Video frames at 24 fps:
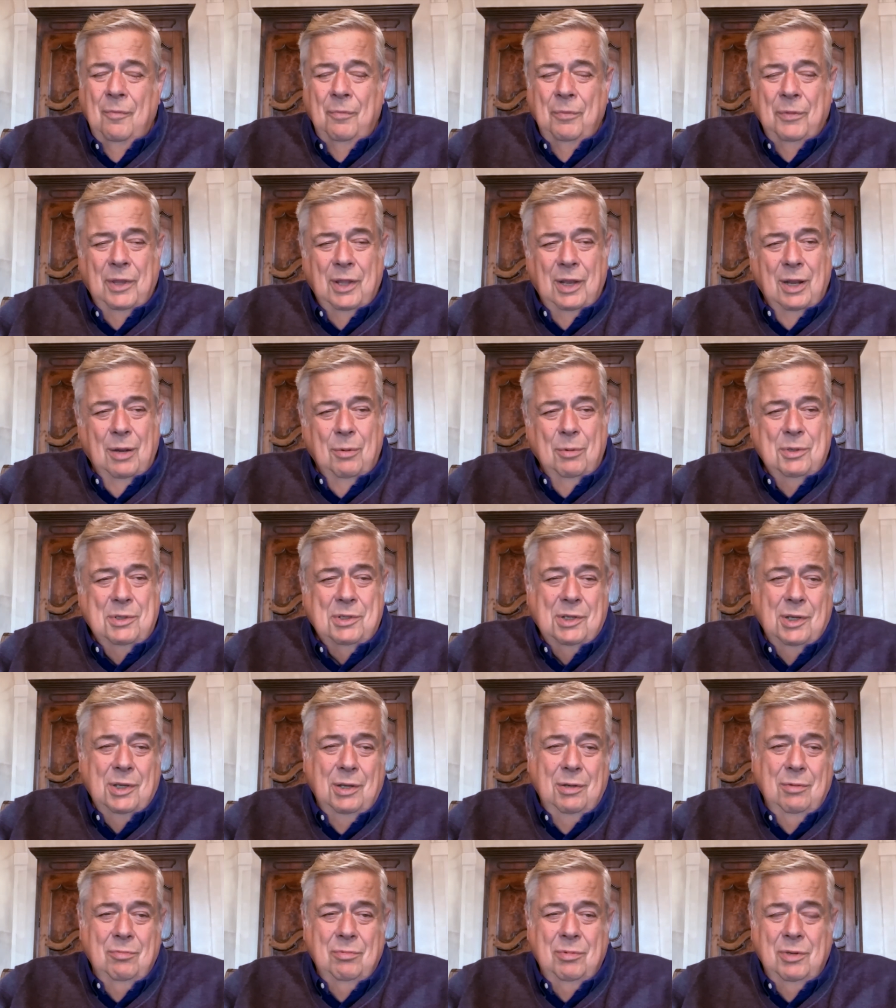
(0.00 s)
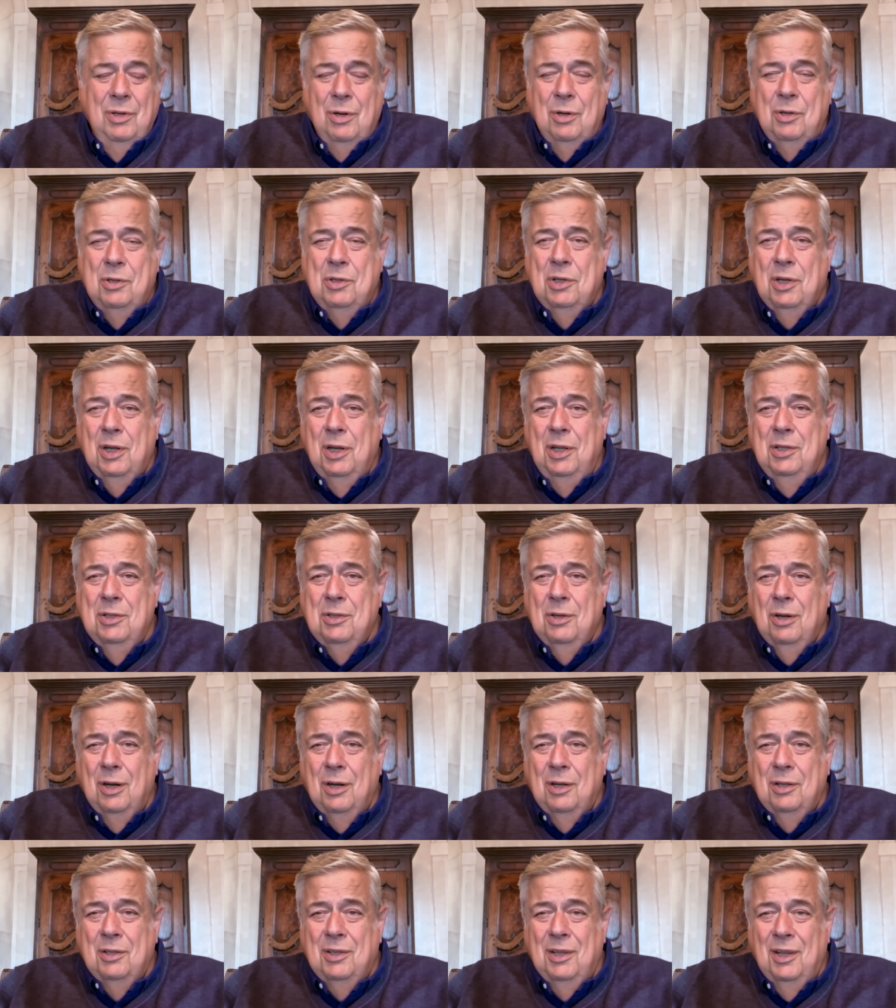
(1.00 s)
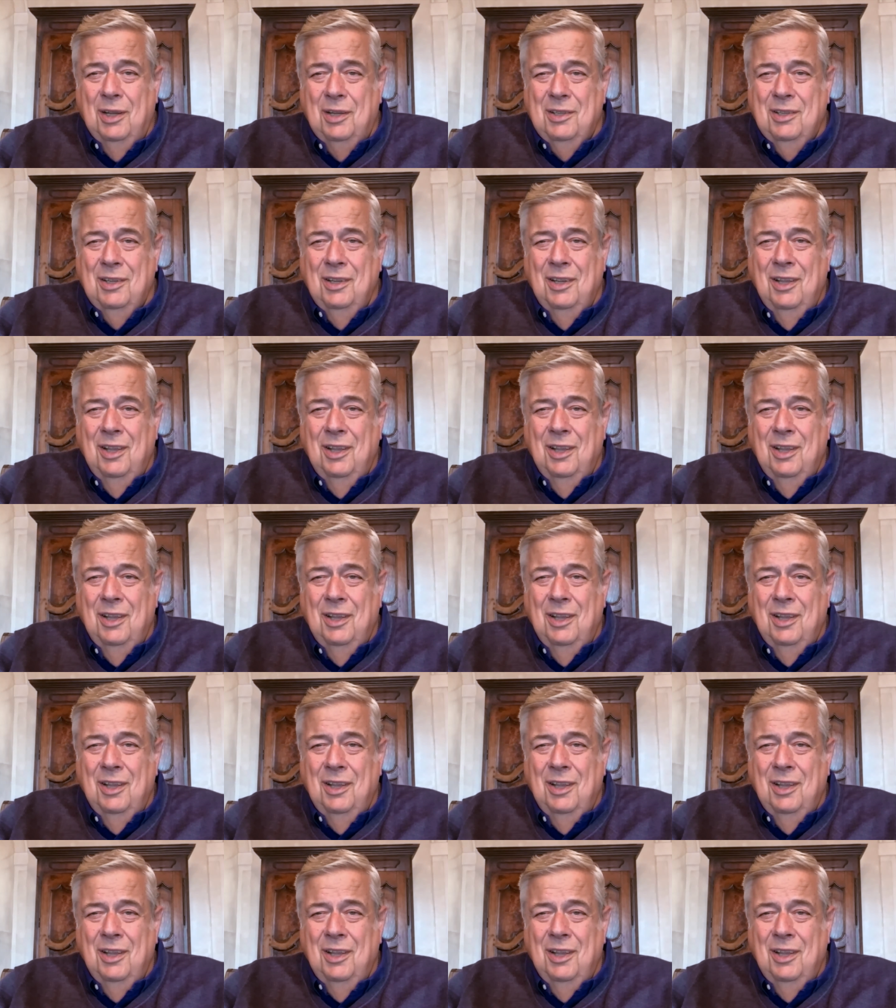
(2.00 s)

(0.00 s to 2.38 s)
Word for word: And I would say, you're a Chinese architect.